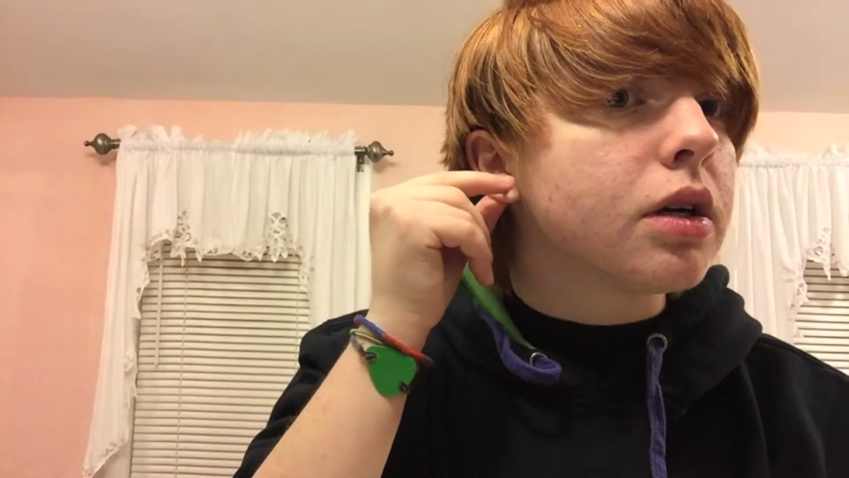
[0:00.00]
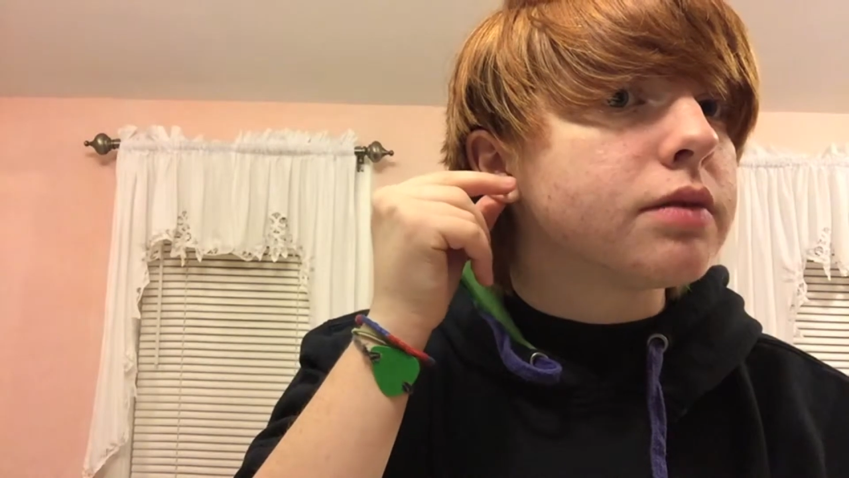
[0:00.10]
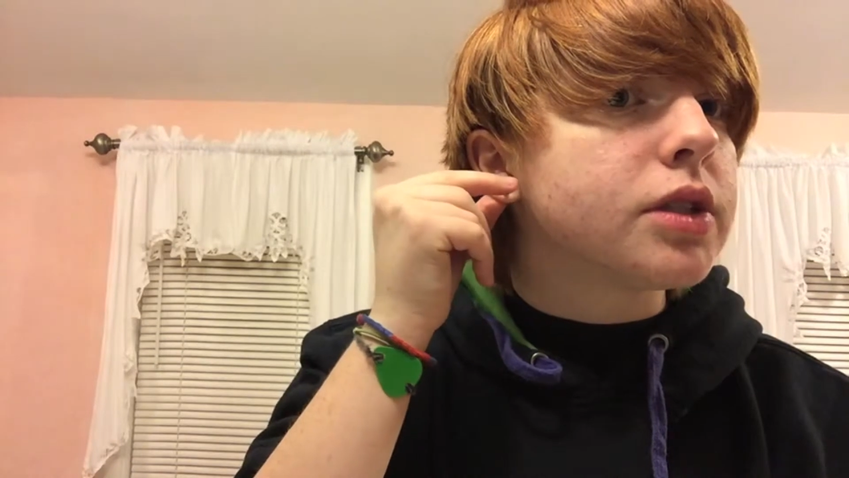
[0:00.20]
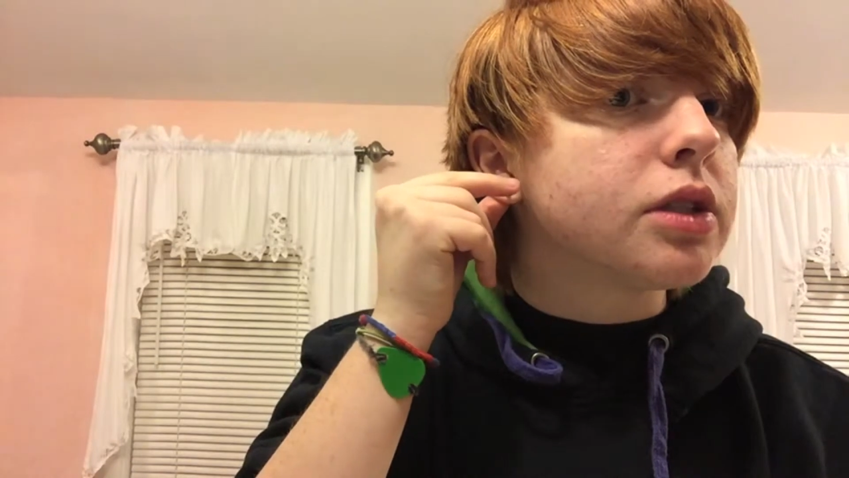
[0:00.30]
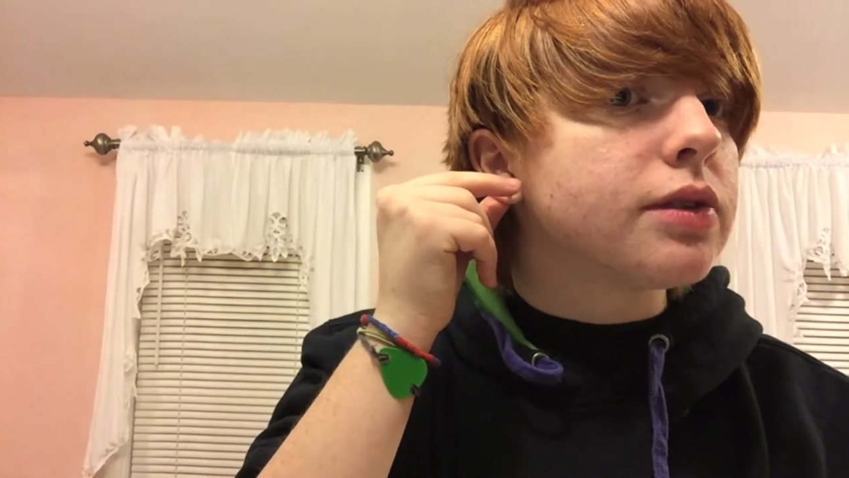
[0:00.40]

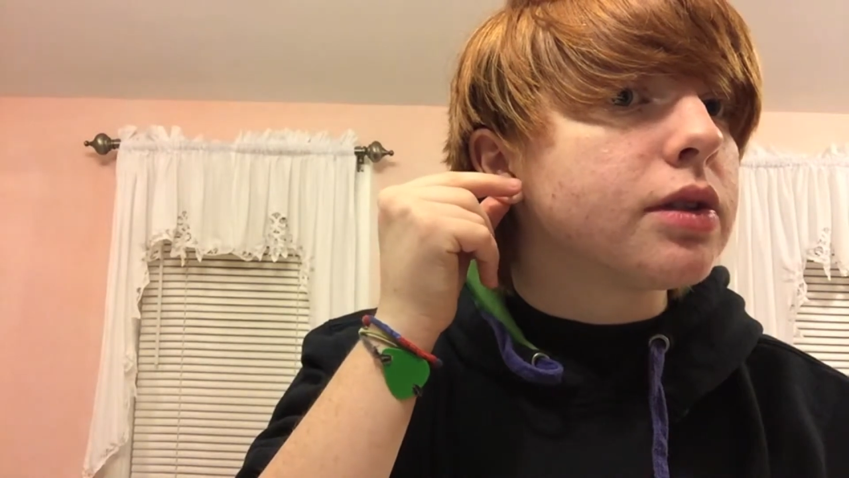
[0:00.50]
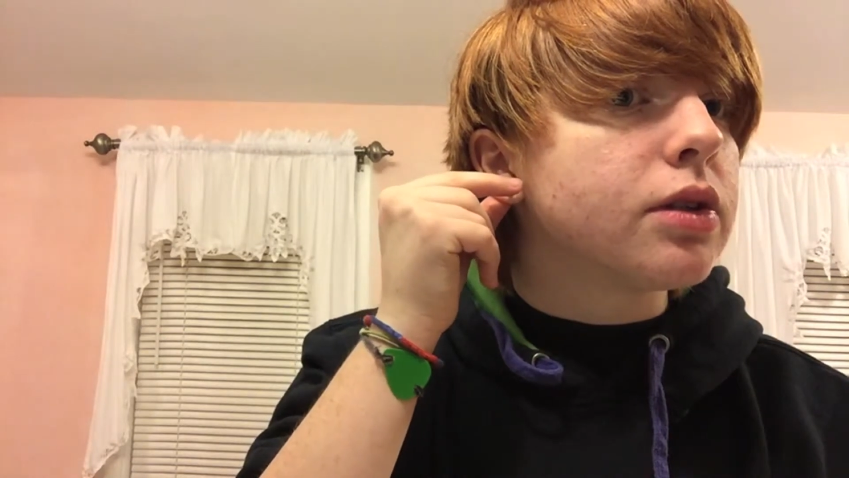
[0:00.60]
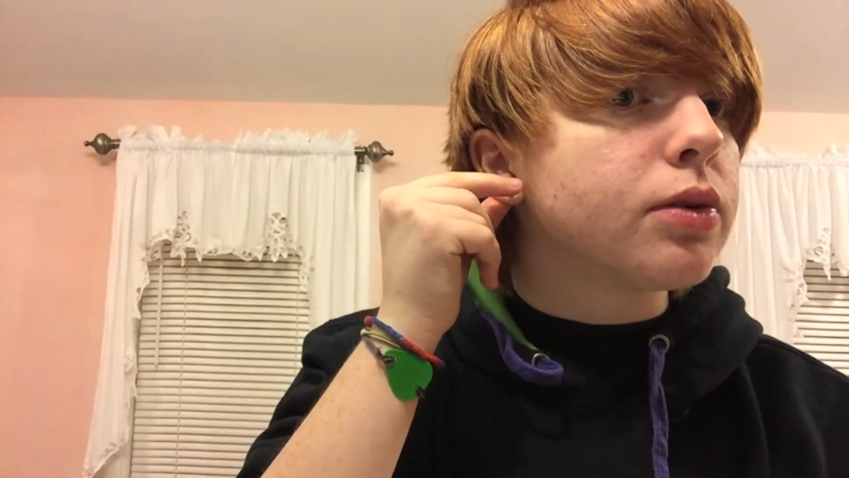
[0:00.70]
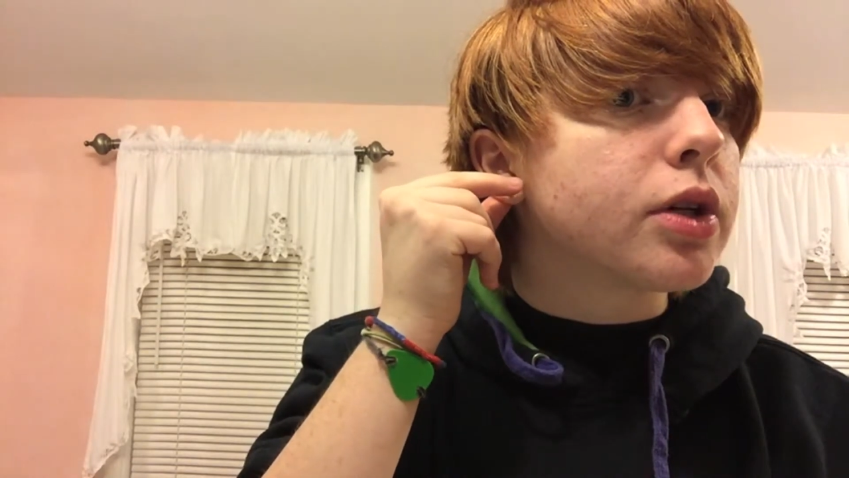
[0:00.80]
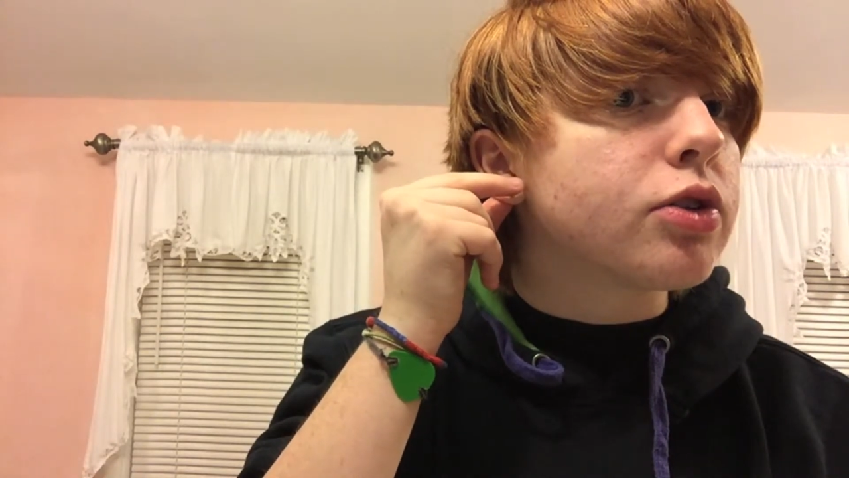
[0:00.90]
Obviously
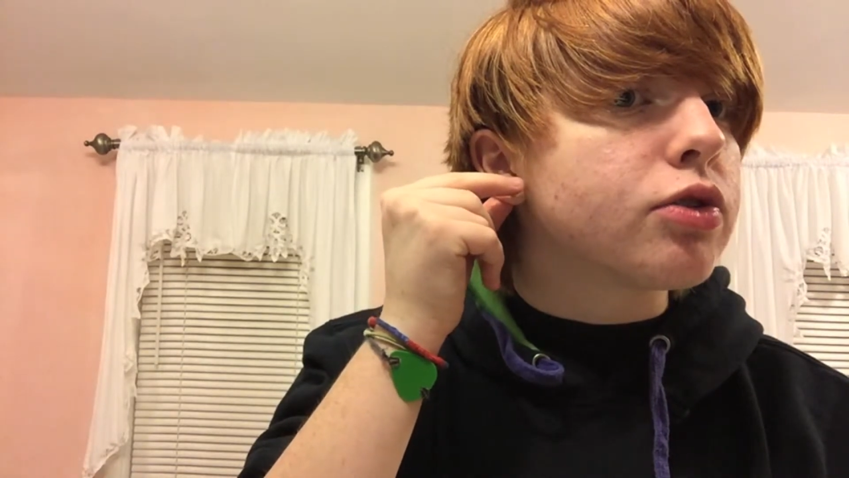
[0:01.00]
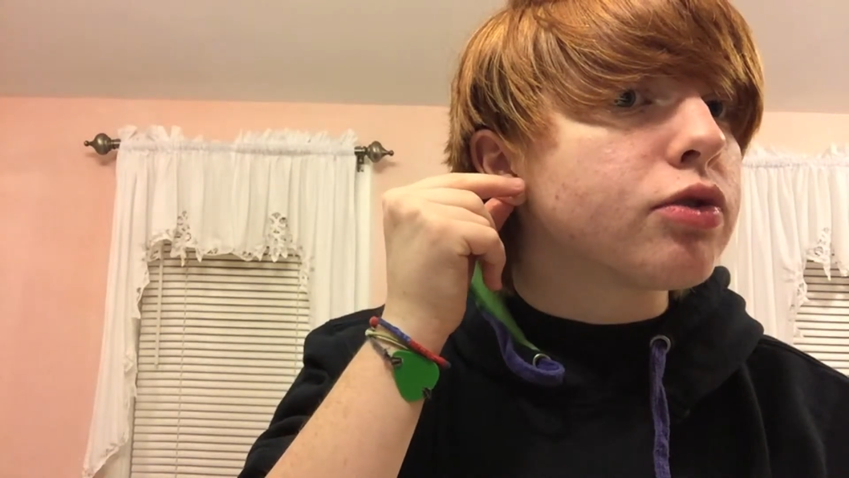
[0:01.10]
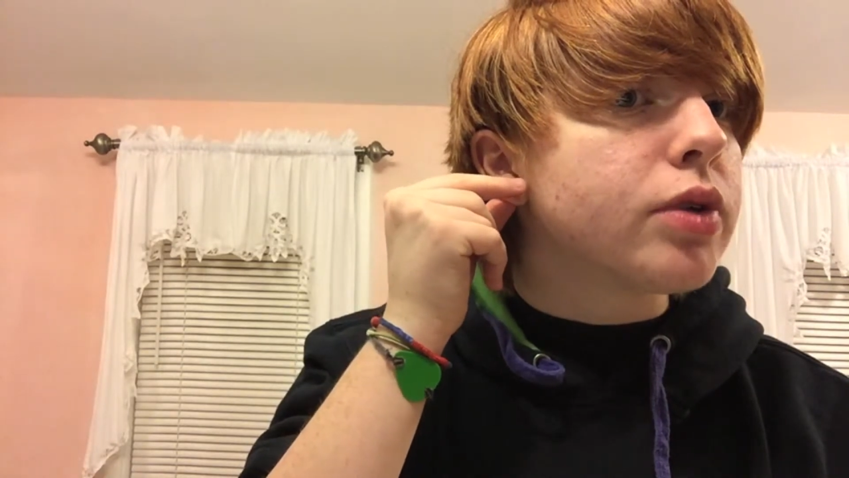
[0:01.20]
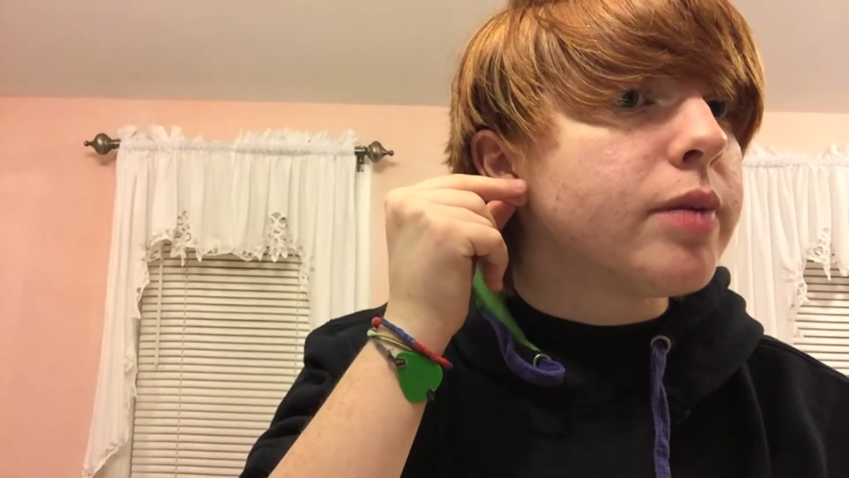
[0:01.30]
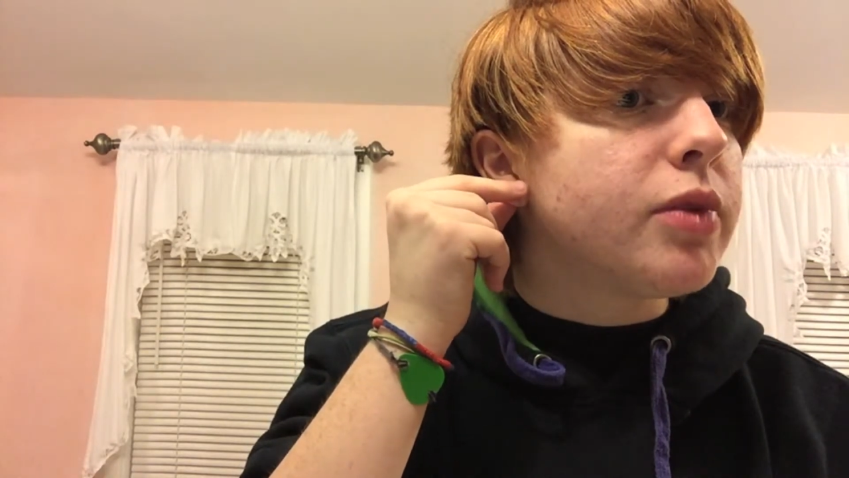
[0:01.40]
go
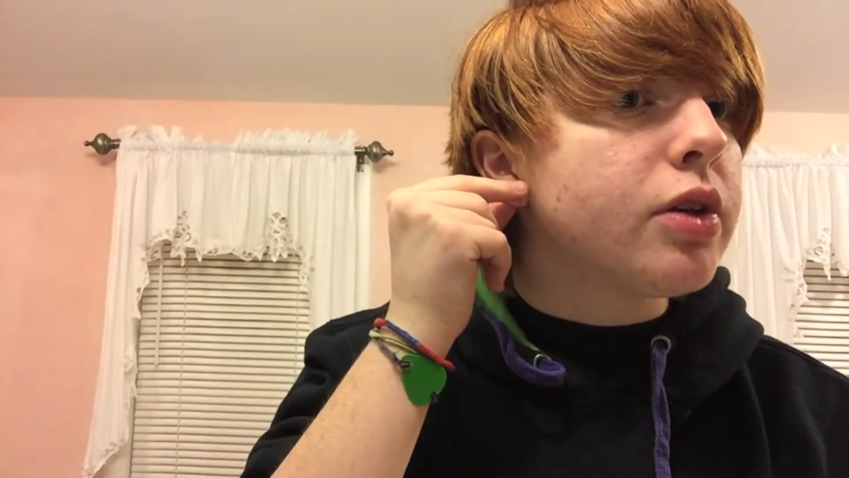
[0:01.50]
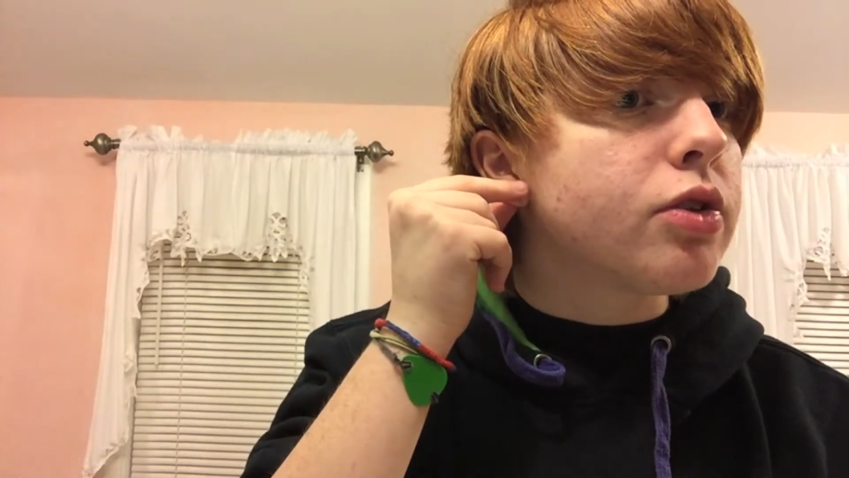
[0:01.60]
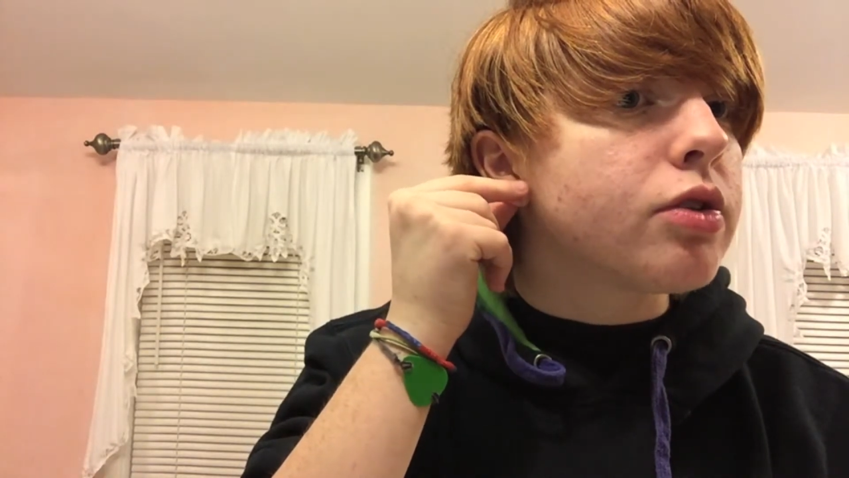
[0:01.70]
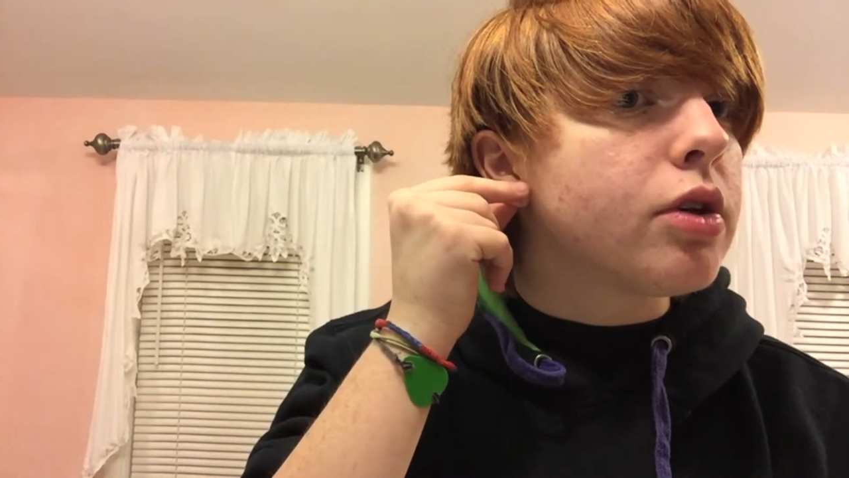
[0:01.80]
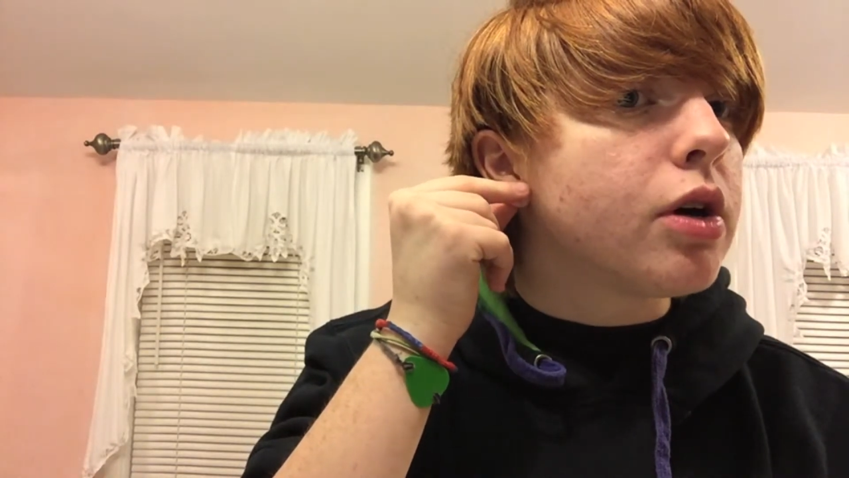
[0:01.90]
extremely
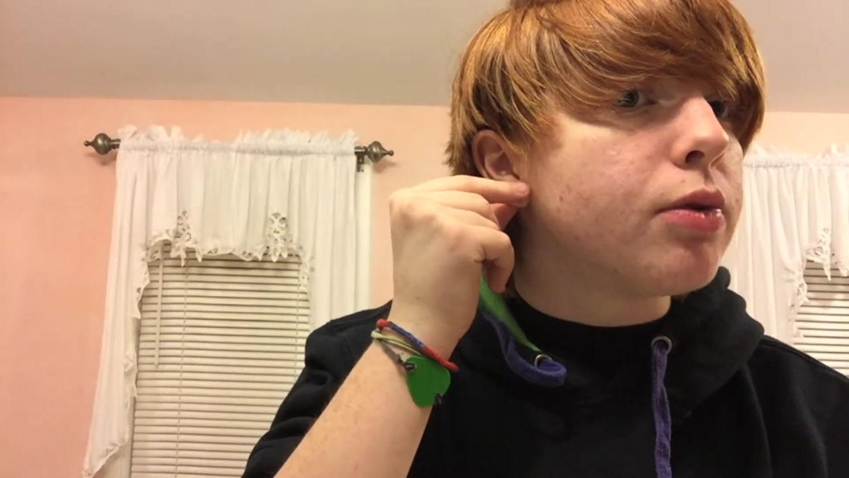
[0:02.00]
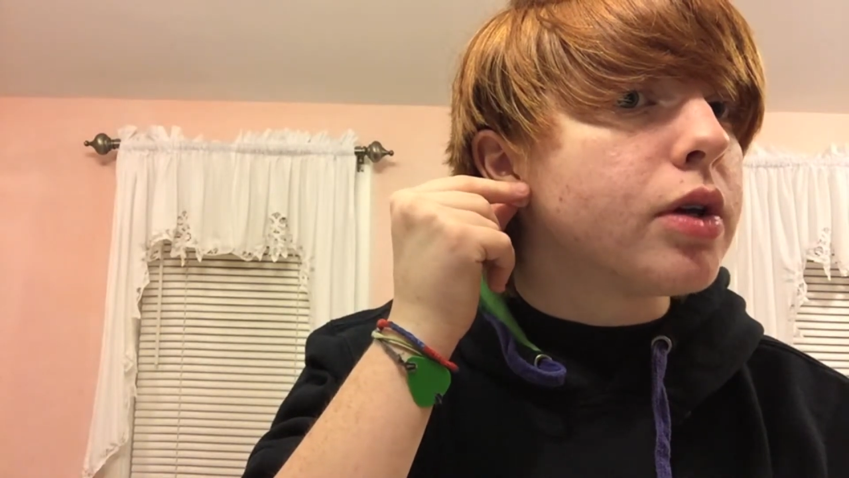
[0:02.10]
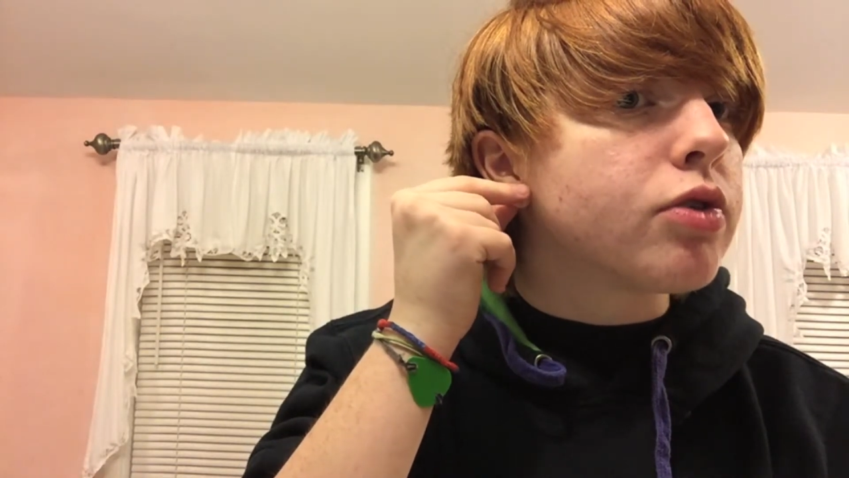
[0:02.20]
slow when